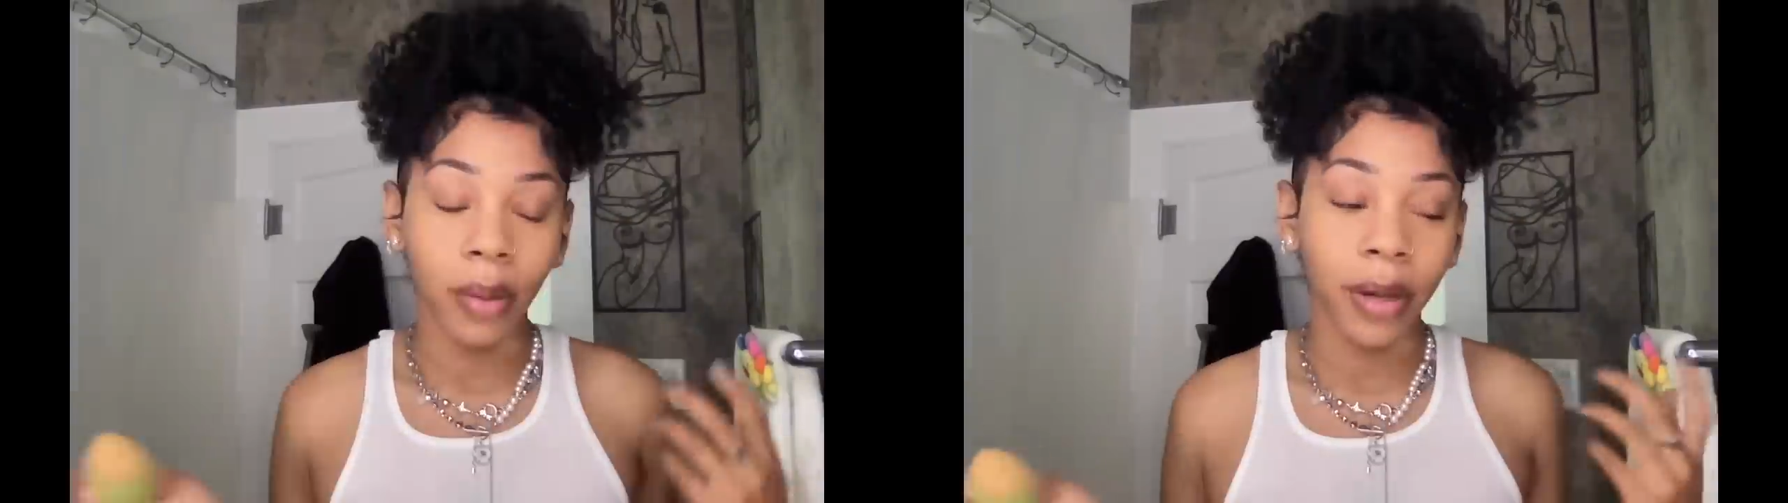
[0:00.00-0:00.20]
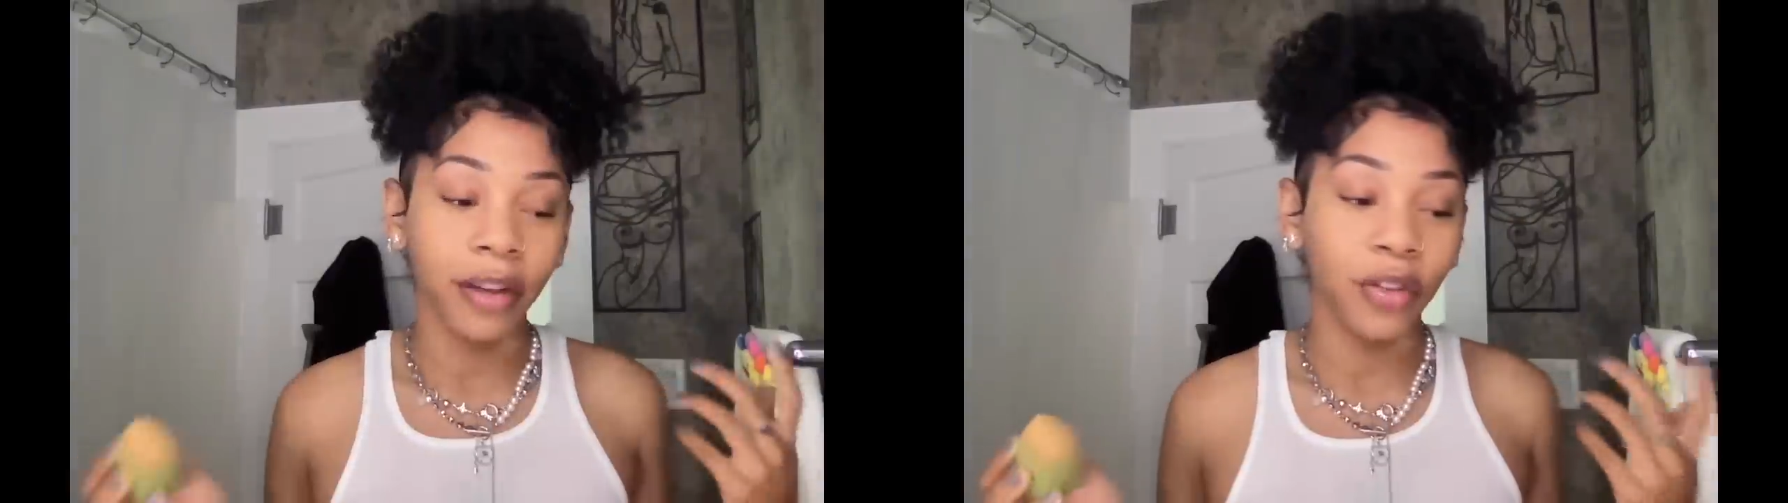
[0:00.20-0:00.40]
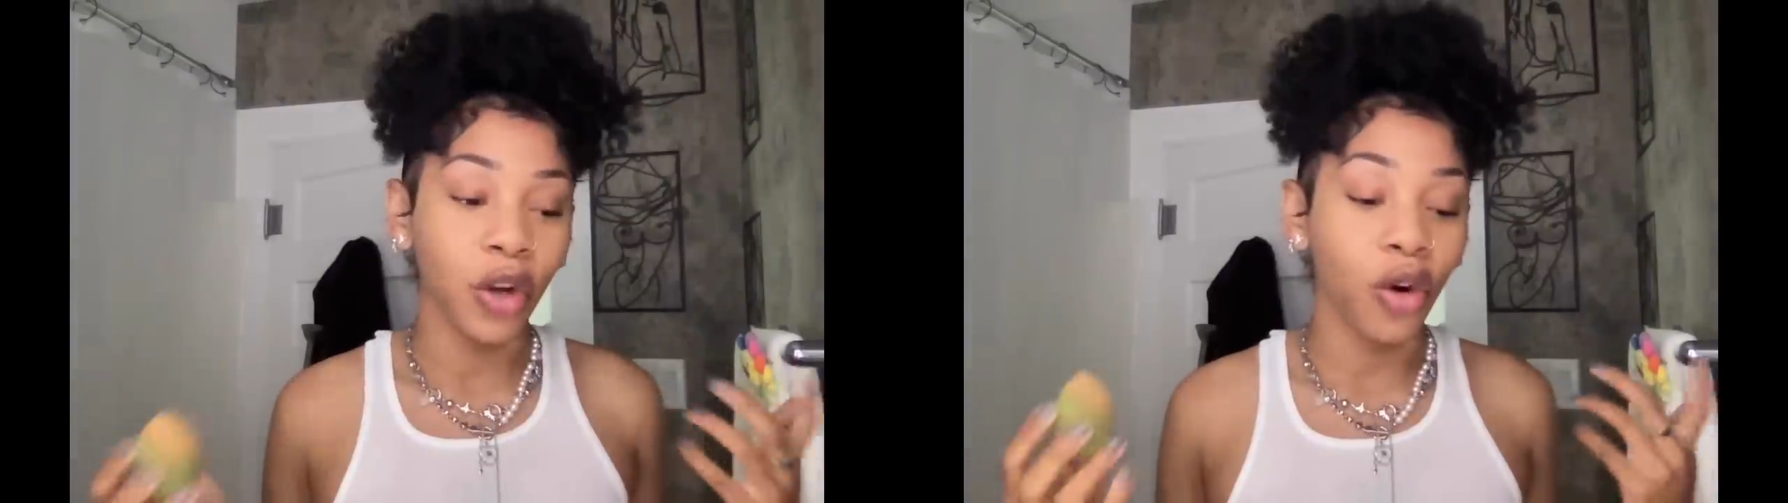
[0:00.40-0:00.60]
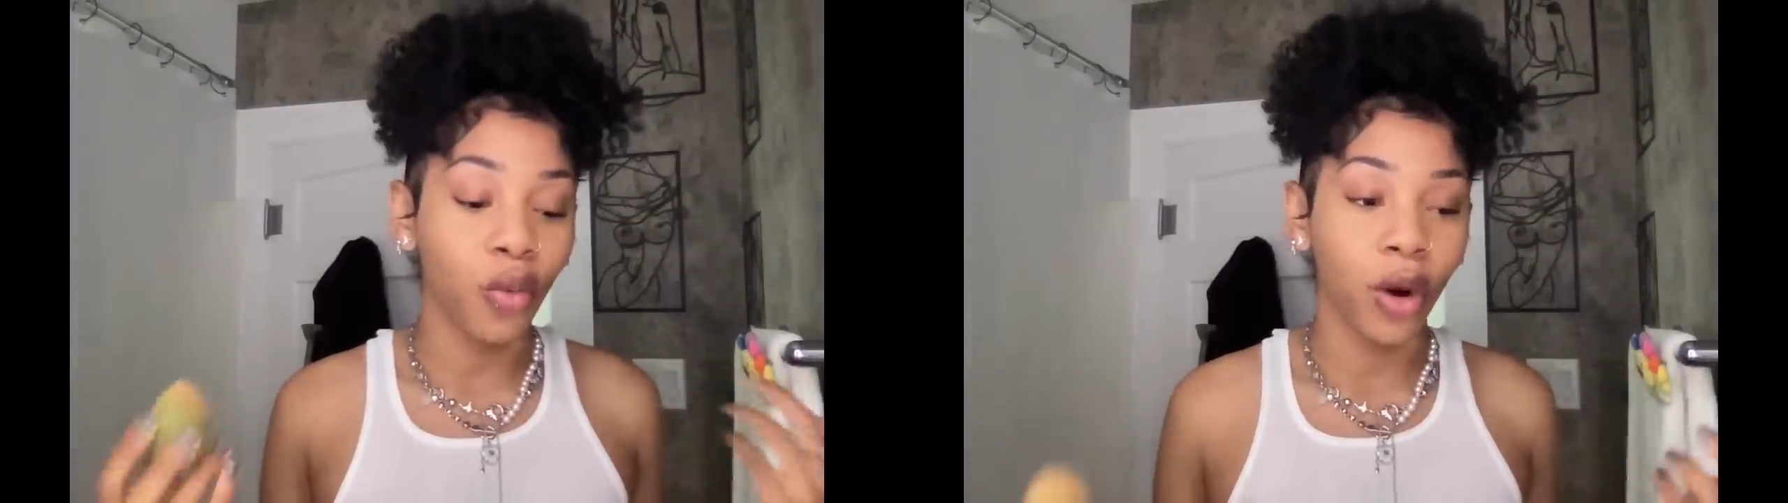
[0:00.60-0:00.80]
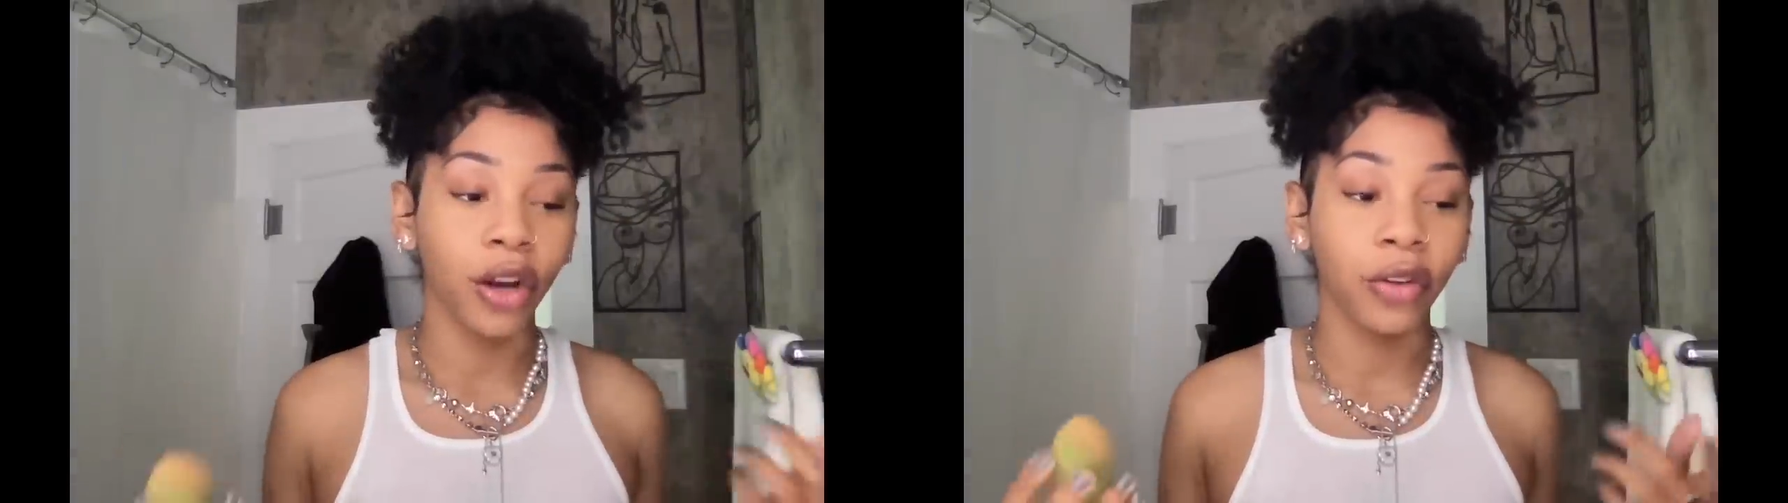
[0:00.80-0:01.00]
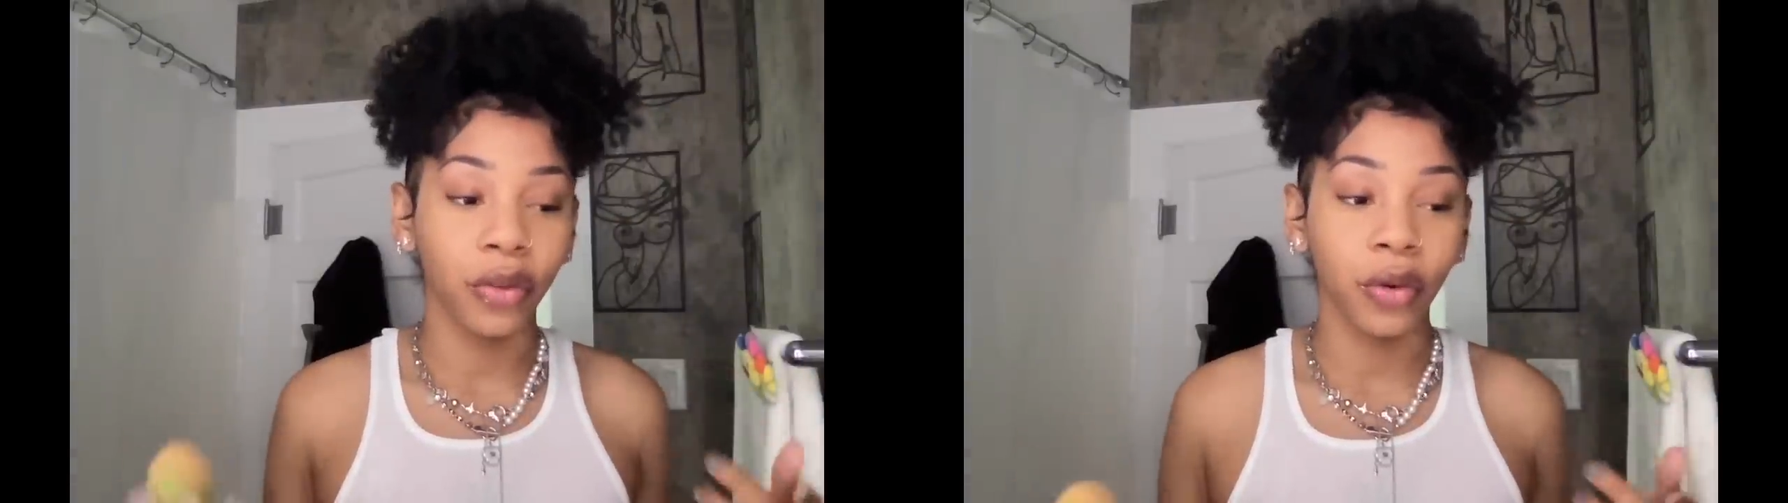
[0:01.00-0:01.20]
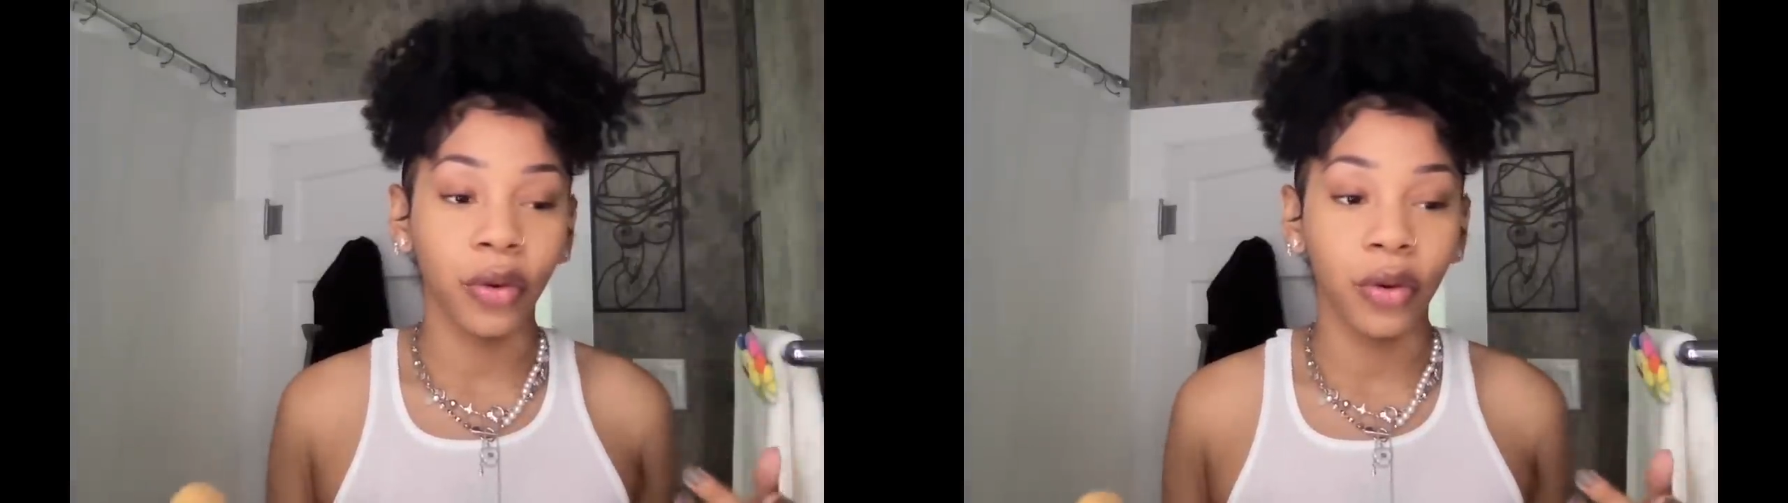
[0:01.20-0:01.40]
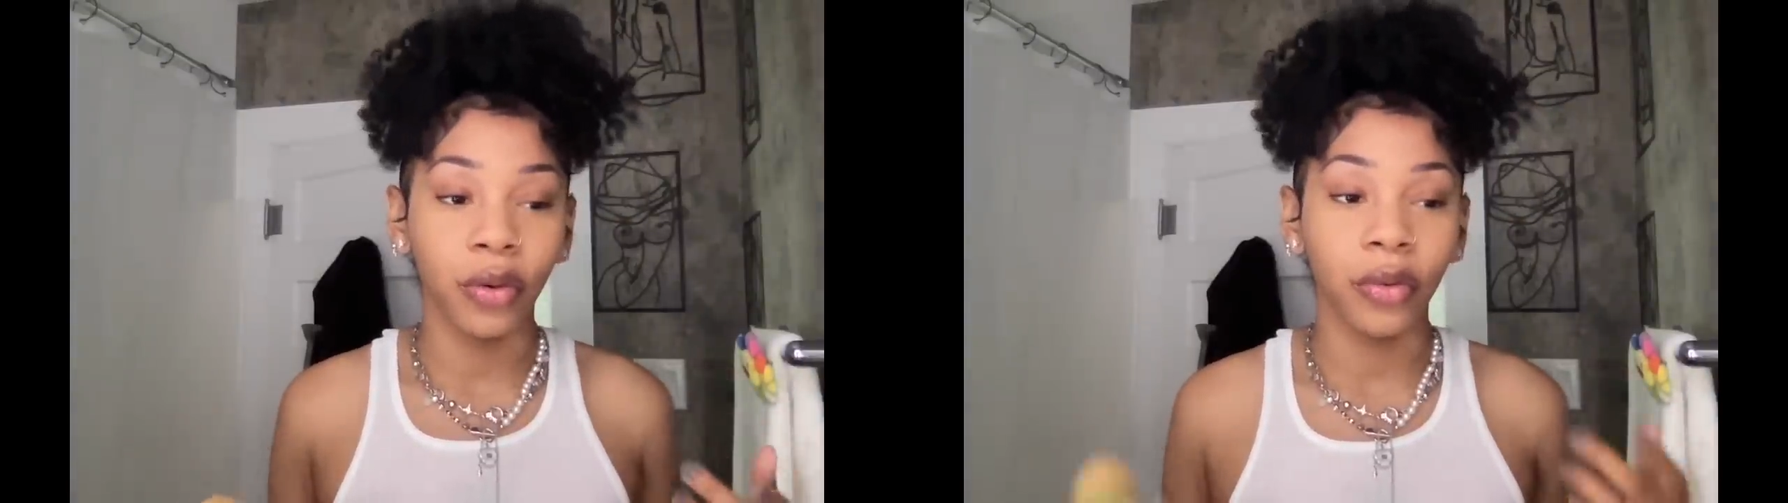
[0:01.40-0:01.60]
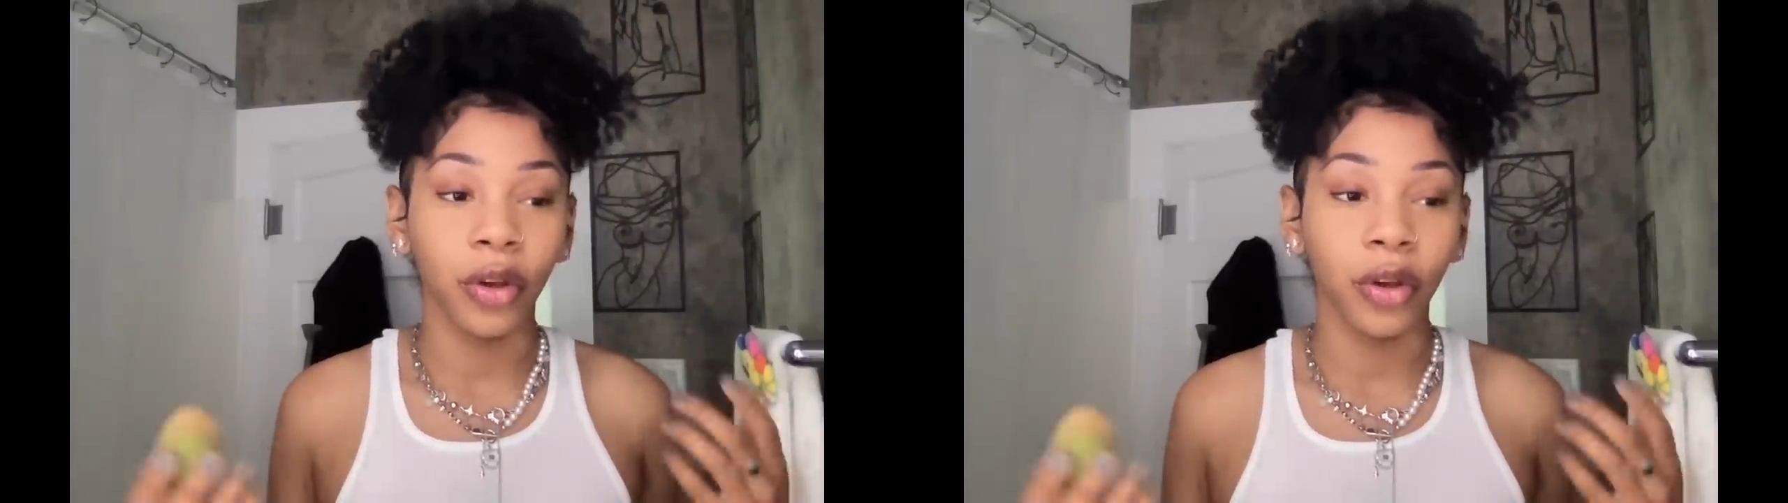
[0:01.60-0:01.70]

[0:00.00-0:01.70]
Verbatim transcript: But if you don't work through